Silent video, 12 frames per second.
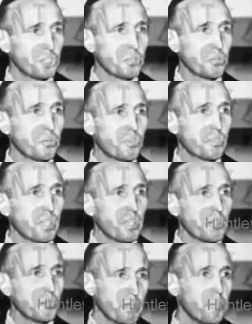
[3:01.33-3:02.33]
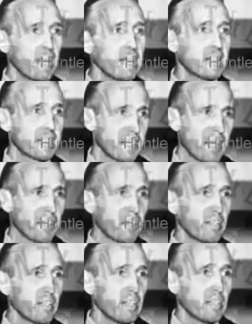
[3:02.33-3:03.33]
Jews remain
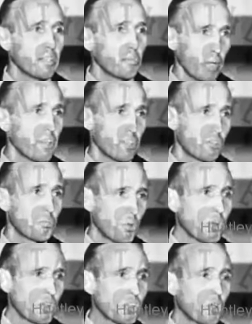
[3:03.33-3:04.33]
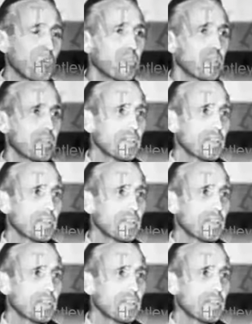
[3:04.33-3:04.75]
together when this war is over.